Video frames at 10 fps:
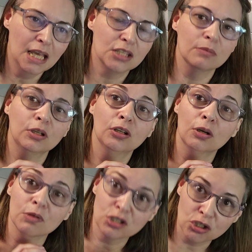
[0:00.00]
So I'm going to go
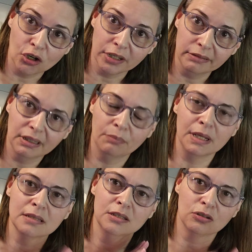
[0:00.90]
with soggy. It
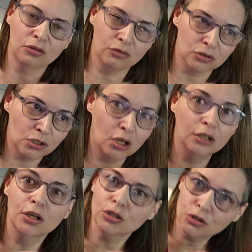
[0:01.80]
makes the
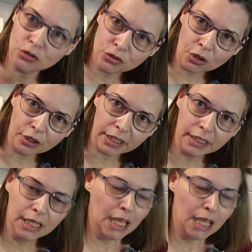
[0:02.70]
croissant soggy.